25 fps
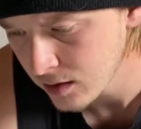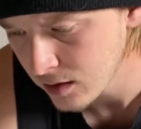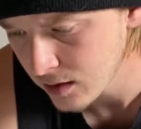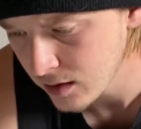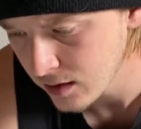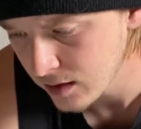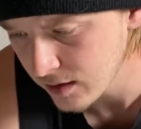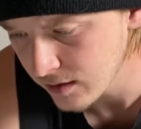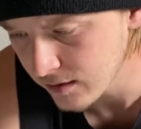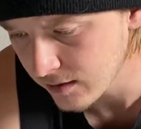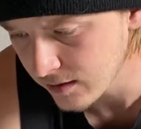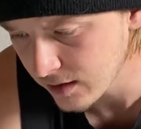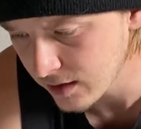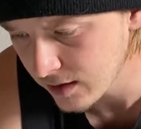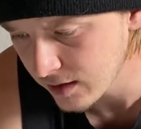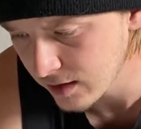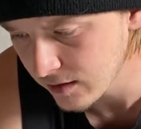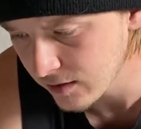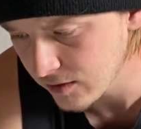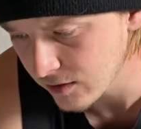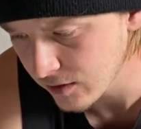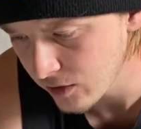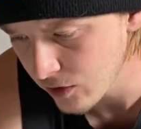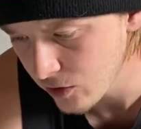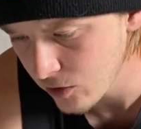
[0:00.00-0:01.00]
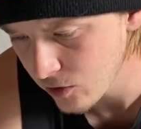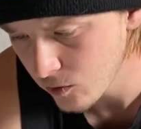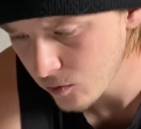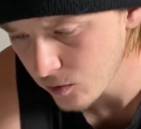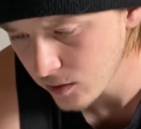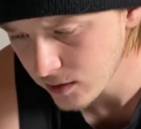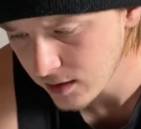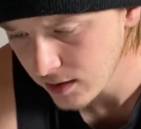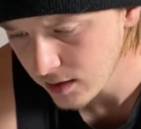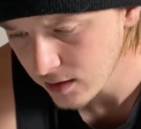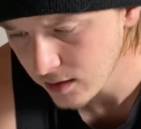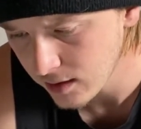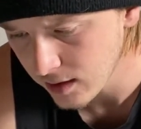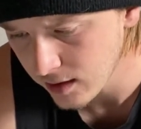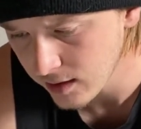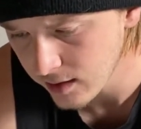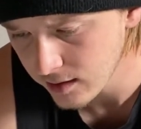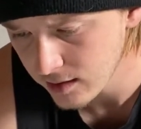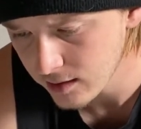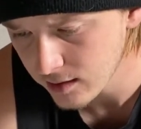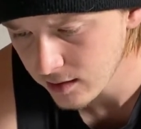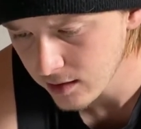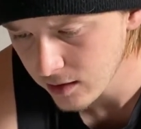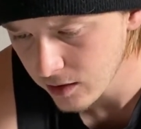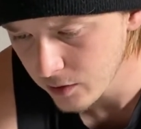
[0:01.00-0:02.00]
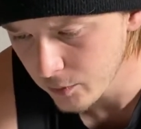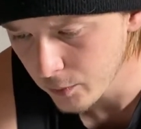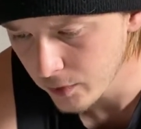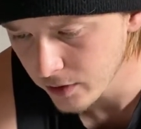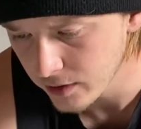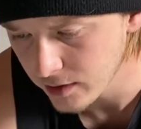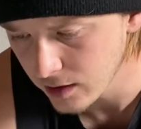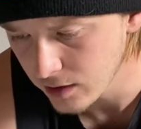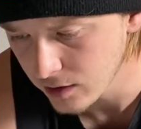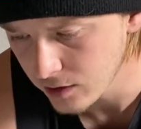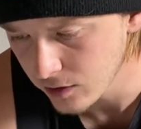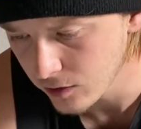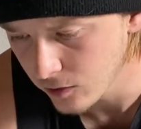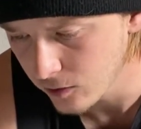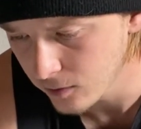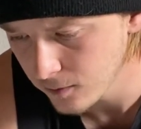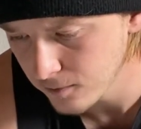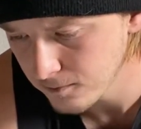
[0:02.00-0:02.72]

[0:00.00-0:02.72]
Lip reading: His kids know what they like and what they don't.